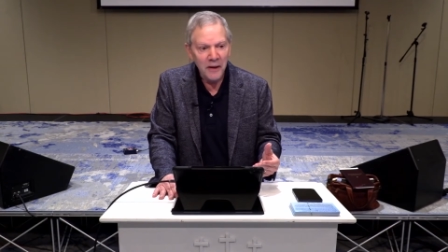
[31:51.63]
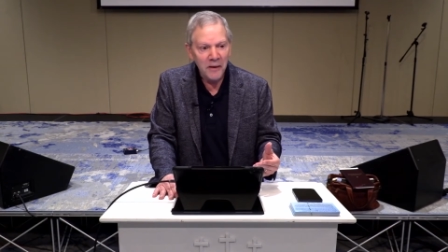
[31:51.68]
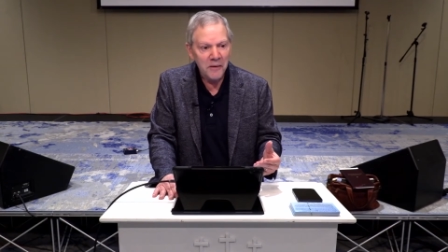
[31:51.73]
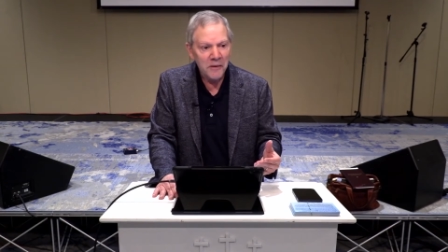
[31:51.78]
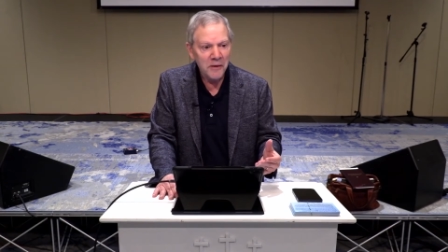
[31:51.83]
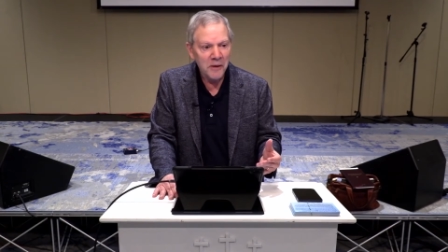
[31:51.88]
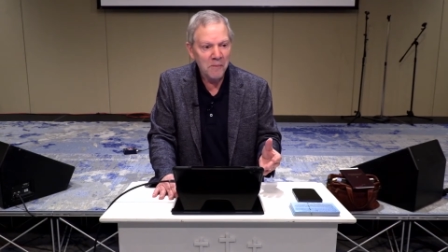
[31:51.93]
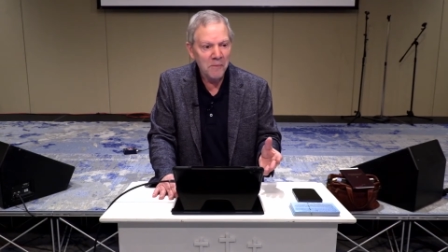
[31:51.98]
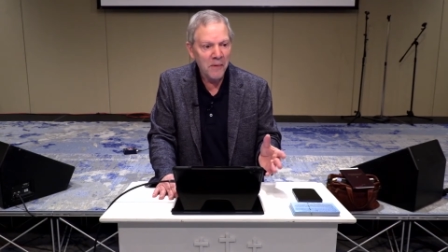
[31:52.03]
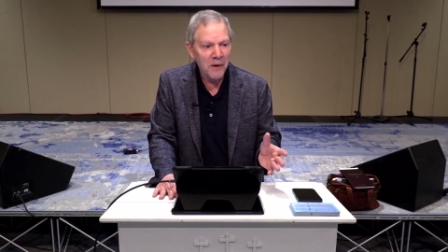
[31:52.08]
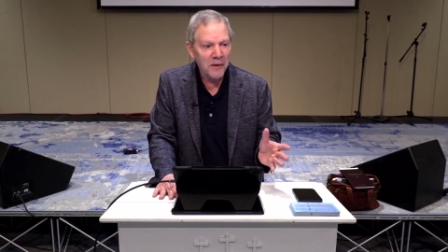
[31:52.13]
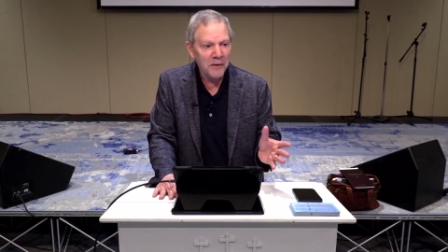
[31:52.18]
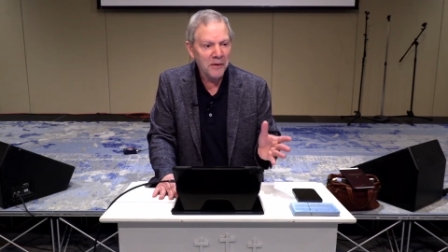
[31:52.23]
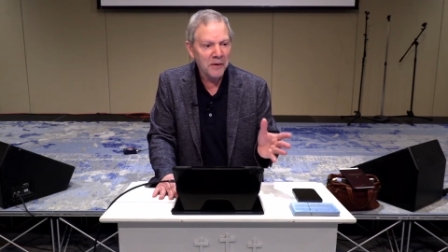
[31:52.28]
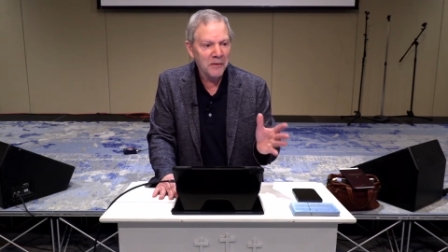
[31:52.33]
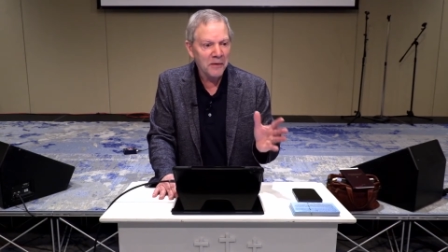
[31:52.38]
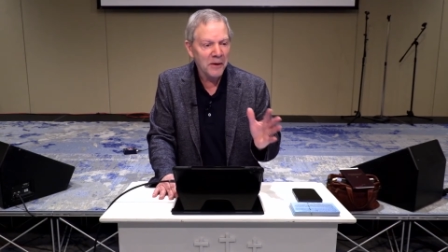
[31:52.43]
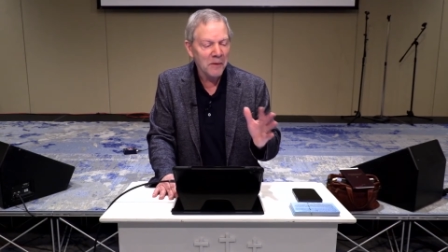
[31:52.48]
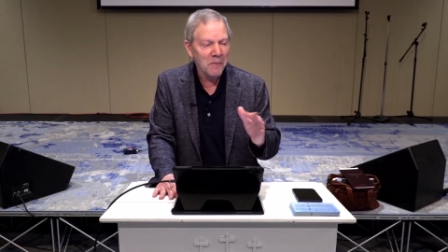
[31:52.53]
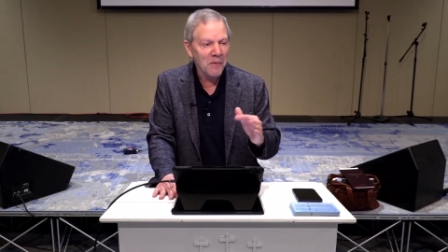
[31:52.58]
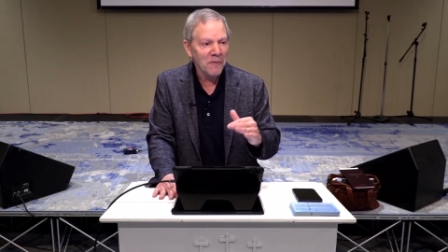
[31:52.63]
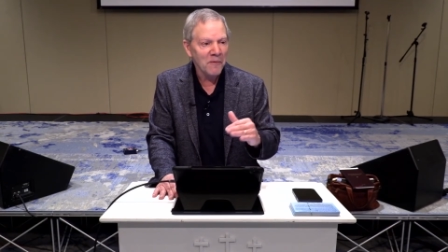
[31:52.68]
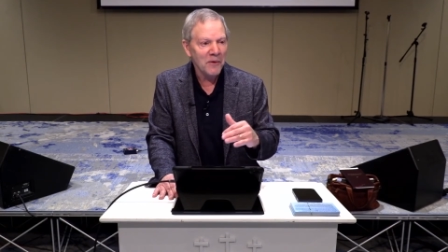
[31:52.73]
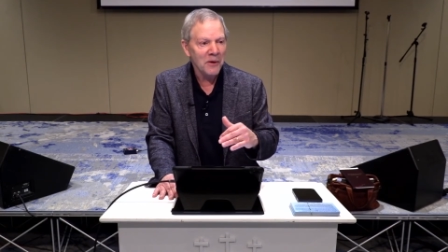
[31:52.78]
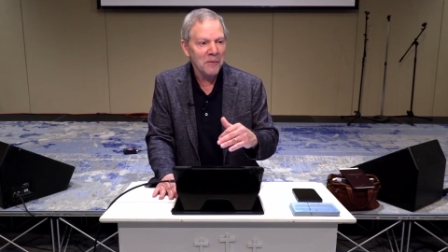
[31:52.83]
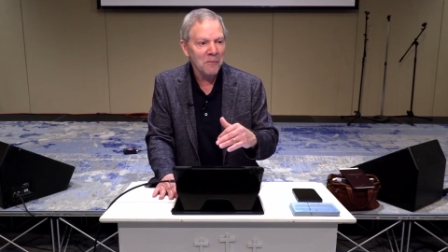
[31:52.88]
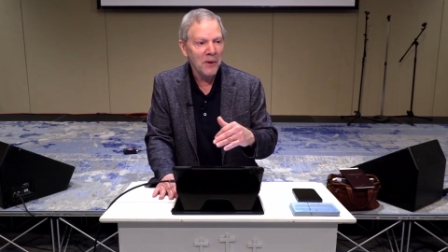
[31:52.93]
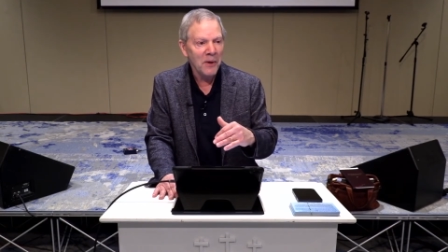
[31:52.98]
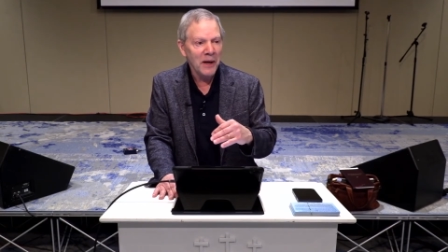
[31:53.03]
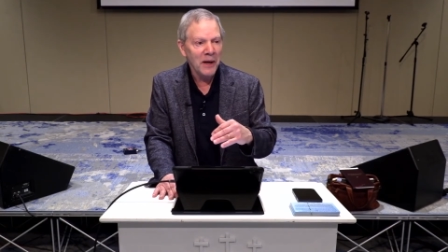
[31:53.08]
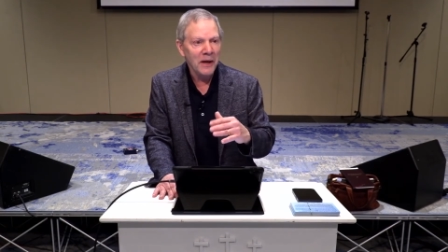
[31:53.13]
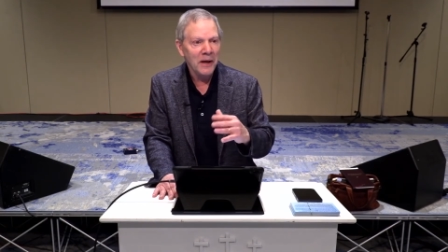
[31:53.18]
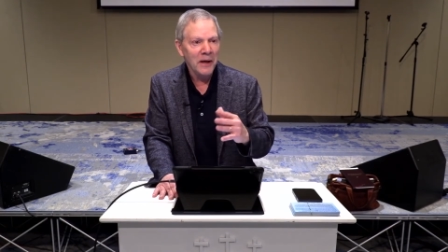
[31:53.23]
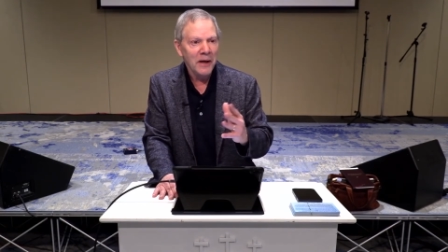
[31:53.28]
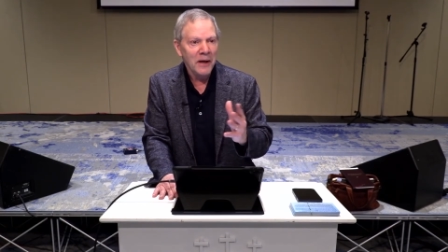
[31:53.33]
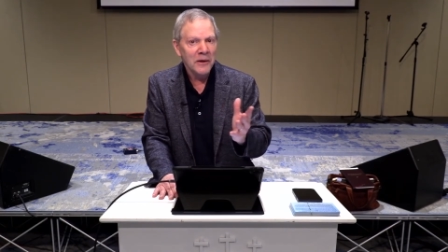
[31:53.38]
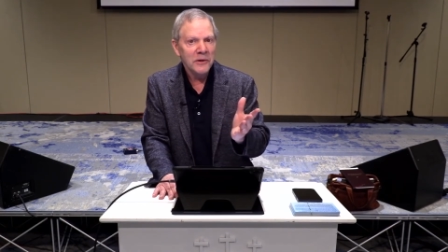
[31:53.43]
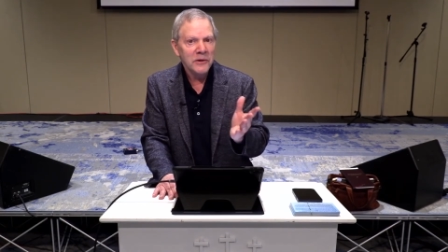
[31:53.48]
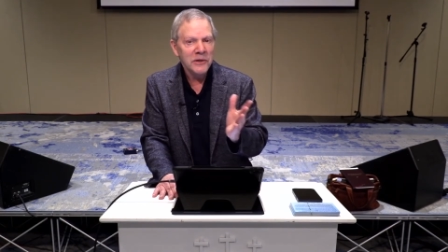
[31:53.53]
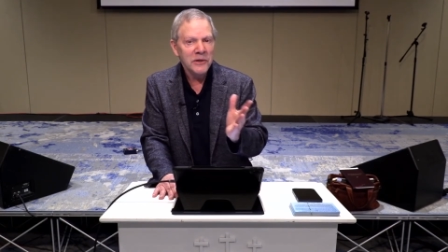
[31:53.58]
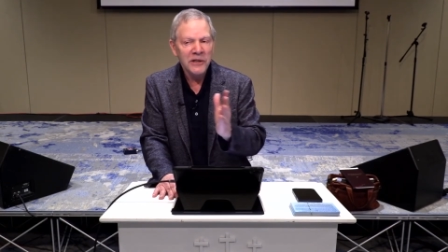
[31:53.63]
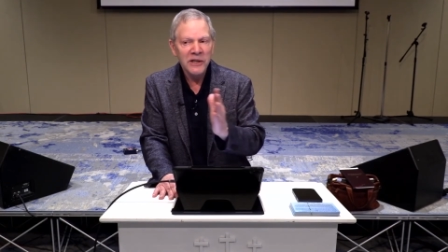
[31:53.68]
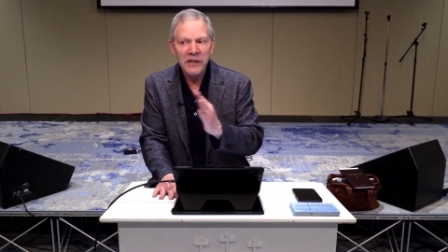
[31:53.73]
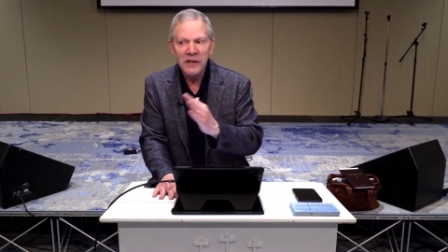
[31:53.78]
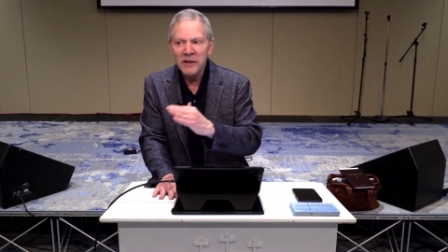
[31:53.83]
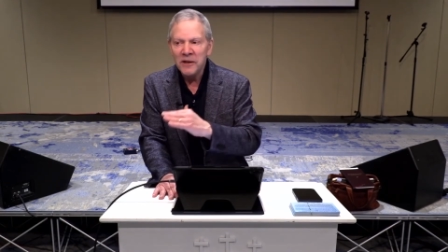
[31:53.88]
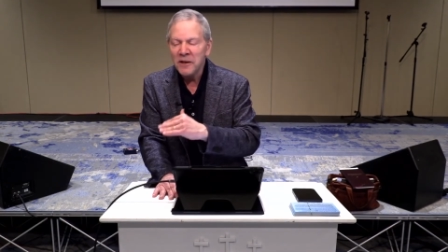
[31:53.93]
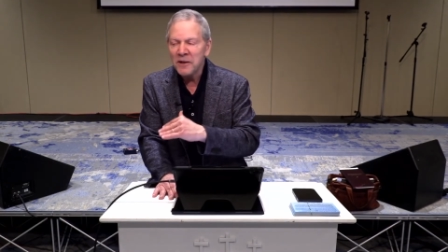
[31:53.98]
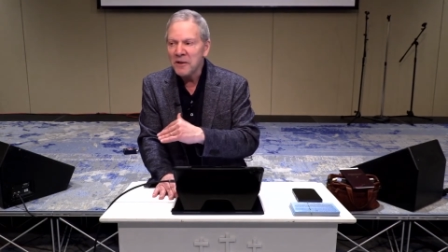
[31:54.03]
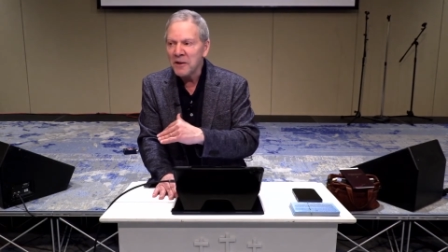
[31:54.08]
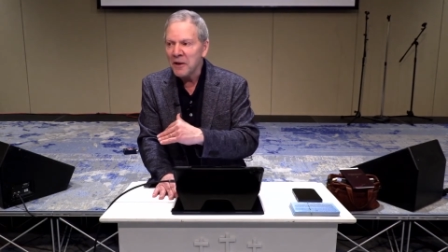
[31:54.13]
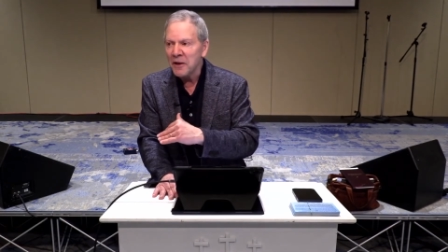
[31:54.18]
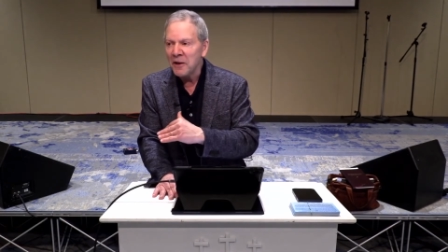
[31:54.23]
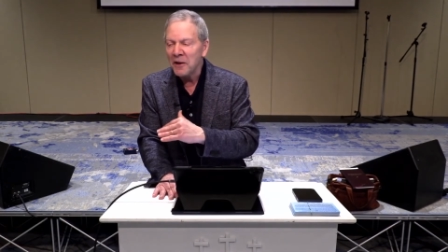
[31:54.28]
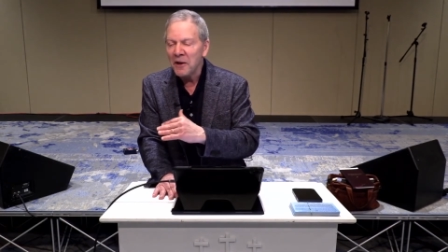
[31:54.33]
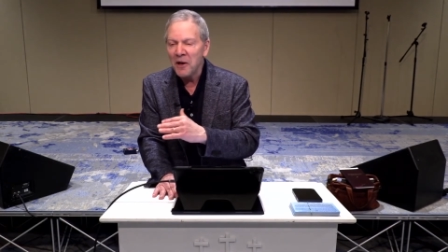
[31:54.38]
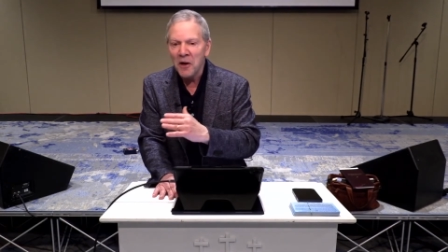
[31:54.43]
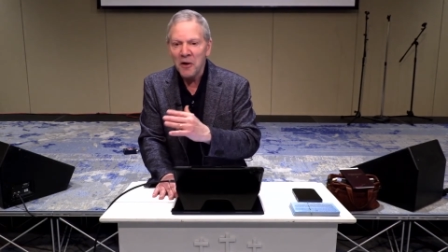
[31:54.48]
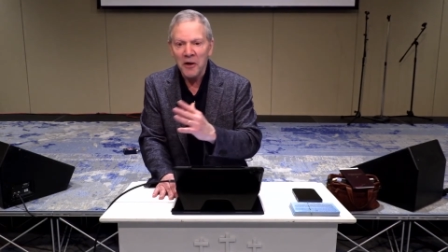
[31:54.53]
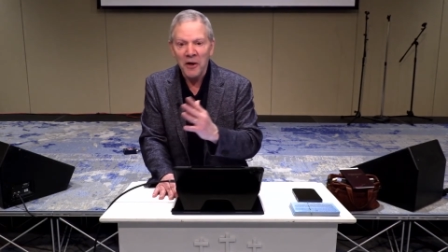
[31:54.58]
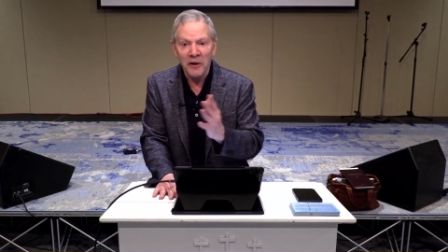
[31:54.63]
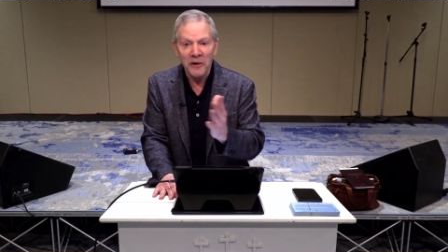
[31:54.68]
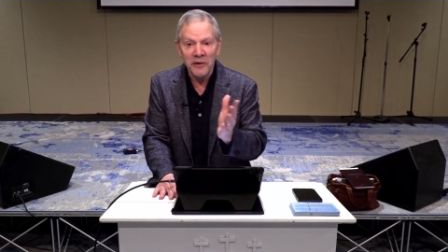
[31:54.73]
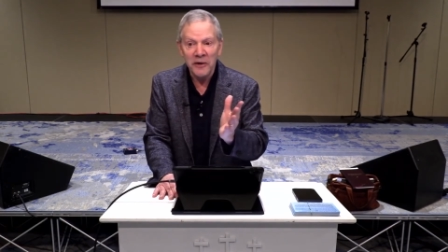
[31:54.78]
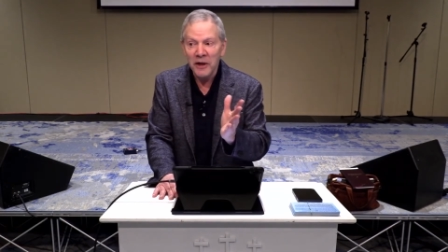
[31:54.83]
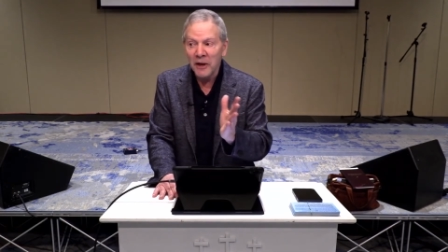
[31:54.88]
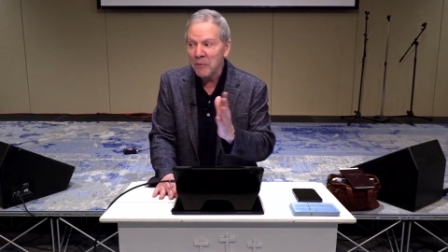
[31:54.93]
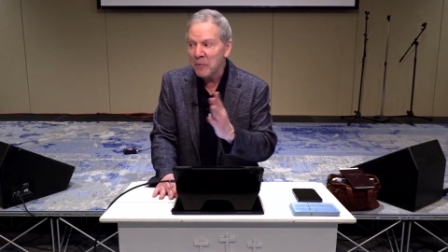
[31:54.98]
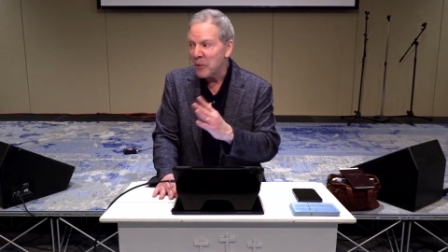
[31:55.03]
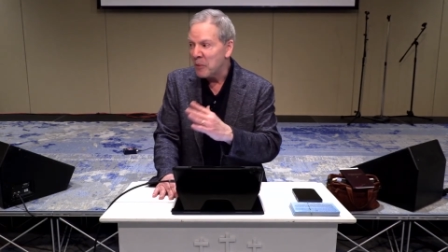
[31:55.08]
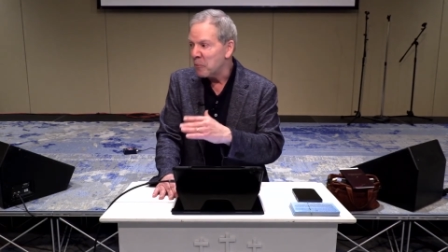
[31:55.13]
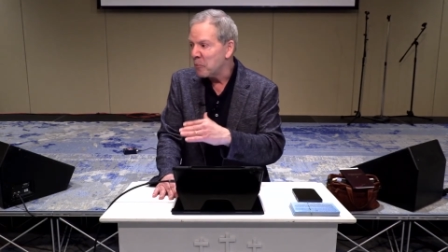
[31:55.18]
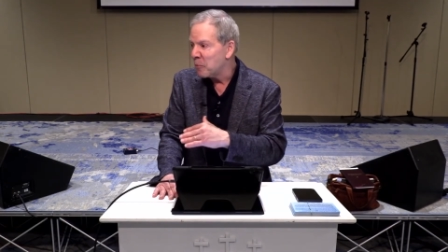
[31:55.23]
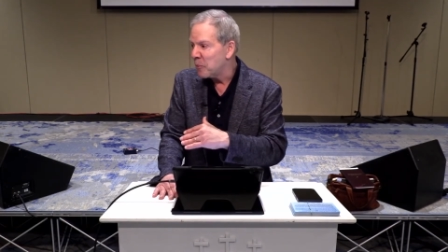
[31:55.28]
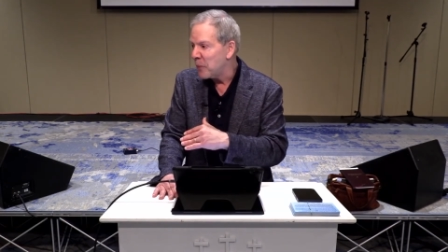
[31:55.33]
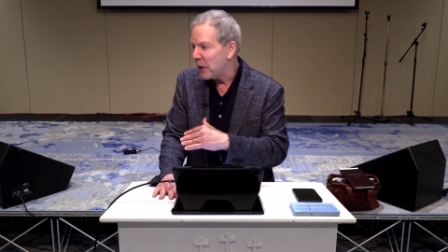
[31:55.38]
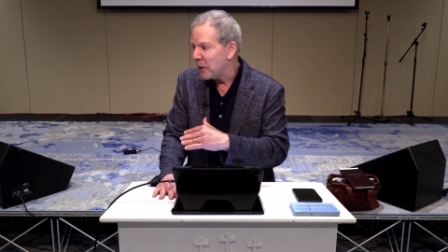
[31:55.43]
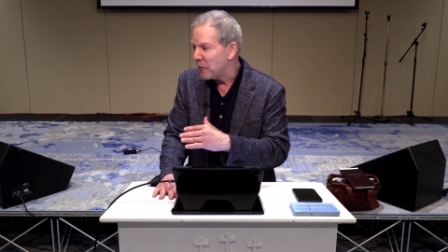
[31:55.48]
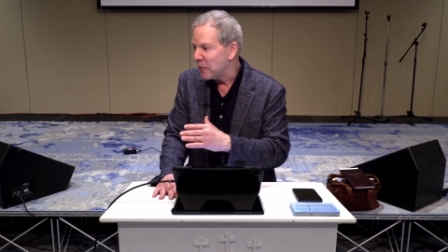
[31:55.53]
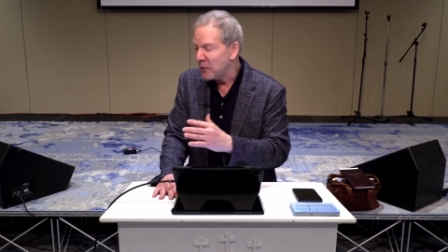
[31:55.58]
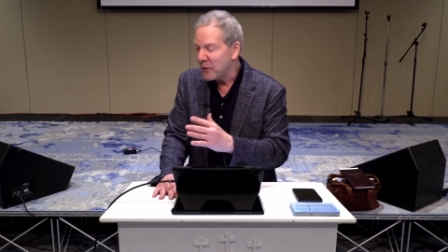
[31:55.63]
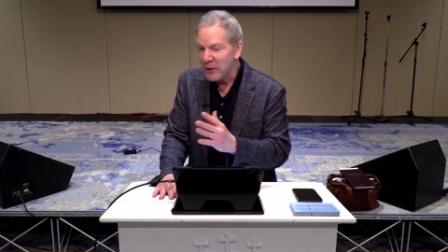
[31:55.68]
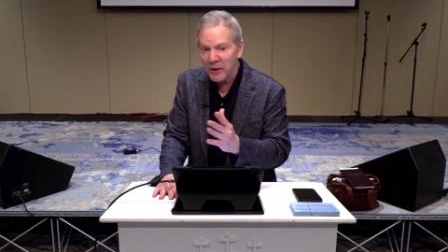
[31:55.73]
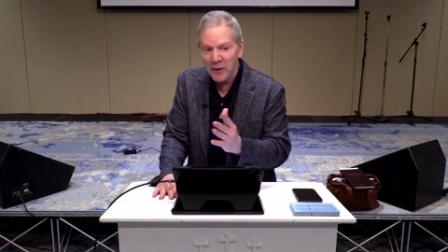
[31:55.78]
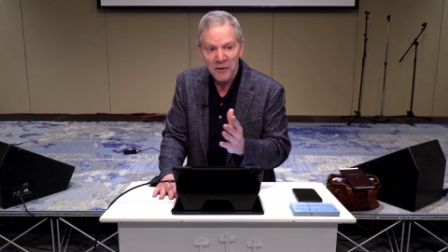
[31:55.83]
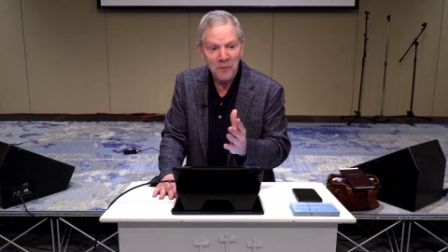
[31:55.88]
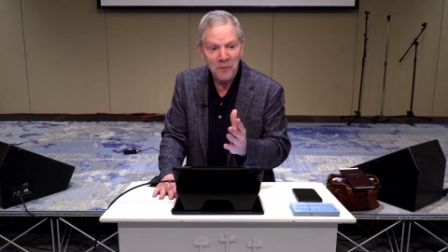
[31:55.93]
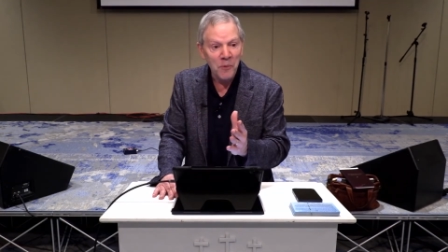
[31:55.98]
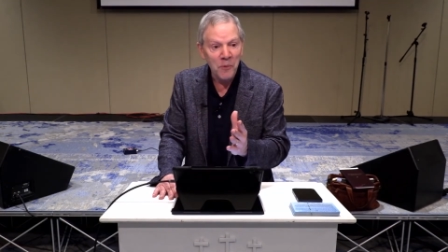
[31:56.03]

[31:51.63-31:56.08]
Some of us may cheat the clock a little bit better than others,